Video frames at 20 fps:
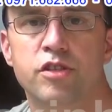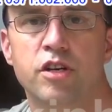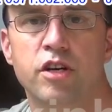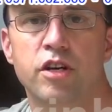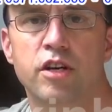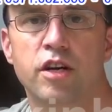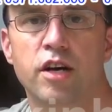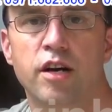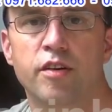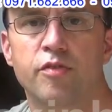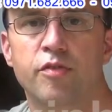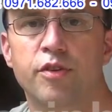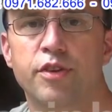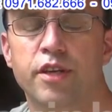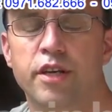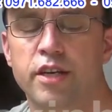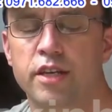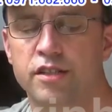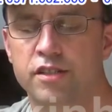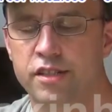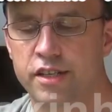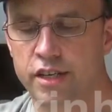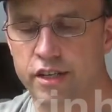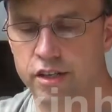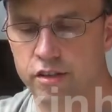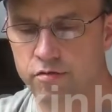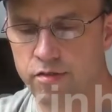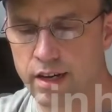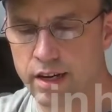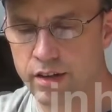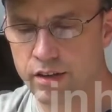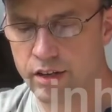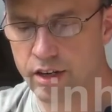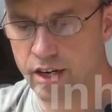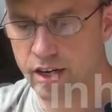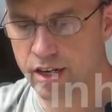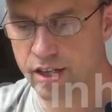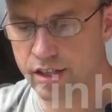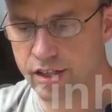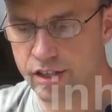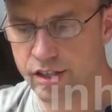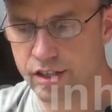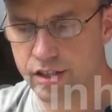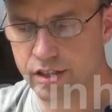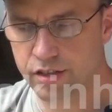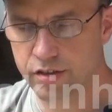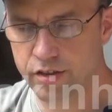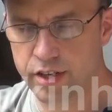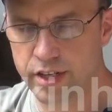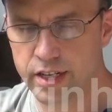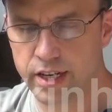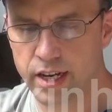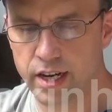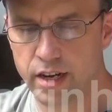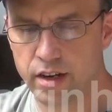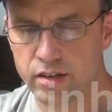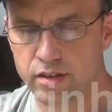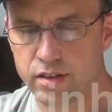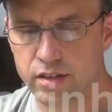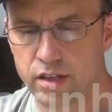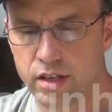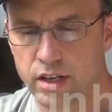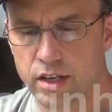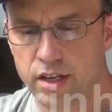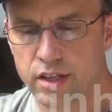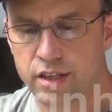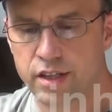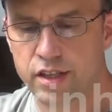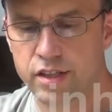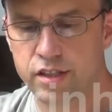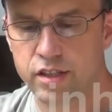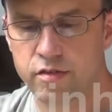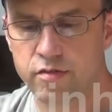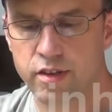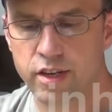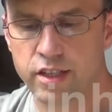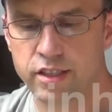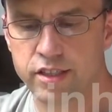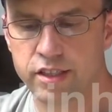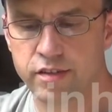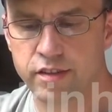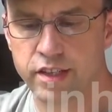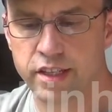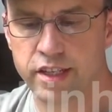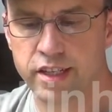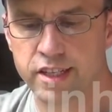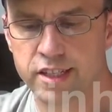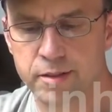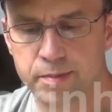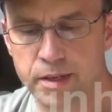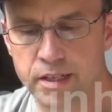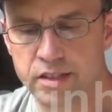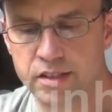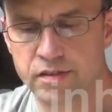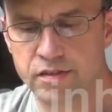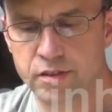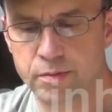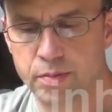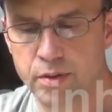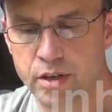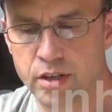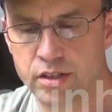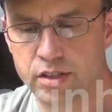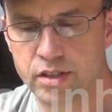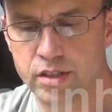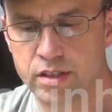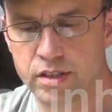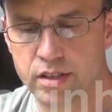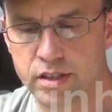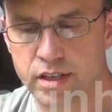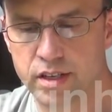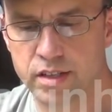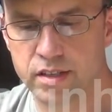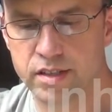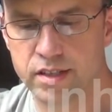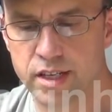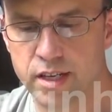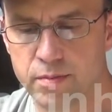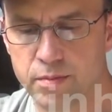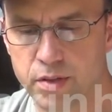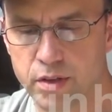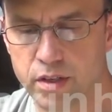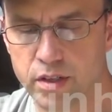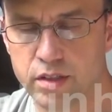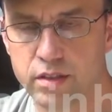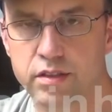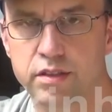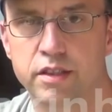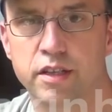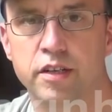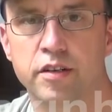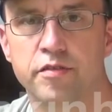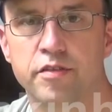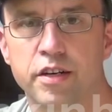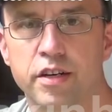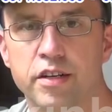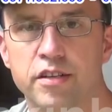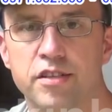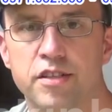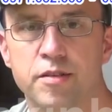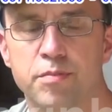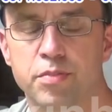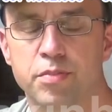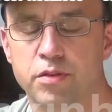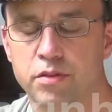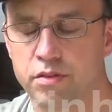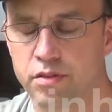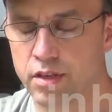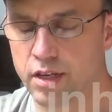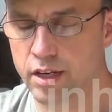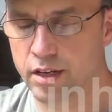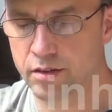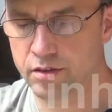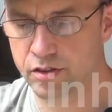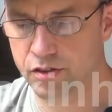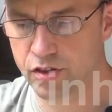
start off with a standard round arch greenhouse. These are relatively inexpensive to purchase and assemble. They're very simple